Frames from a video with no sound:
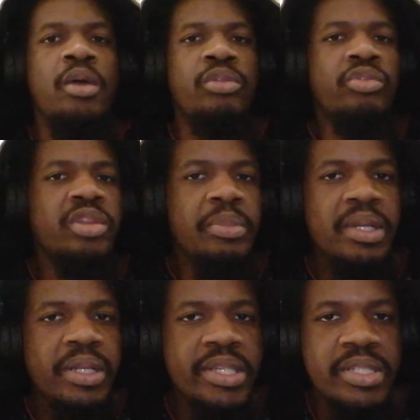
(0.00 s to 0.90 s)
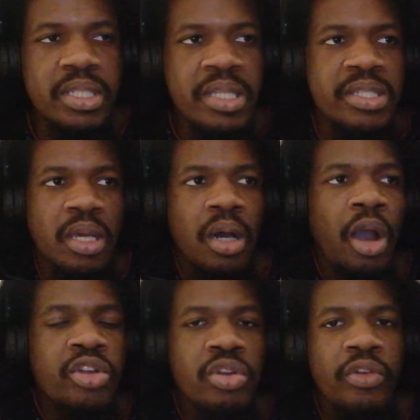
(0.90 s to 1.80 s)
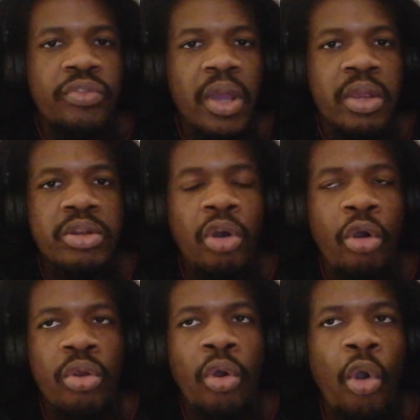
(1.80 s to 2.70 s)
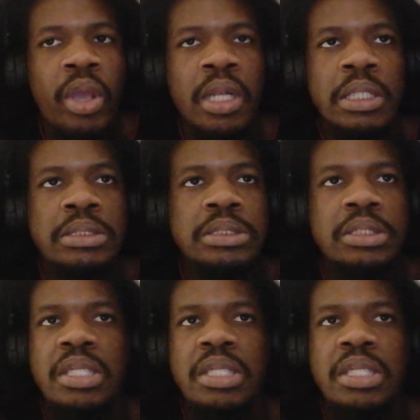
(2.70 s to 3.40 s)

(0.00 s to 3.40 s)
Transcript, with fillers: Through the middle is is uh, under fire in Højlund.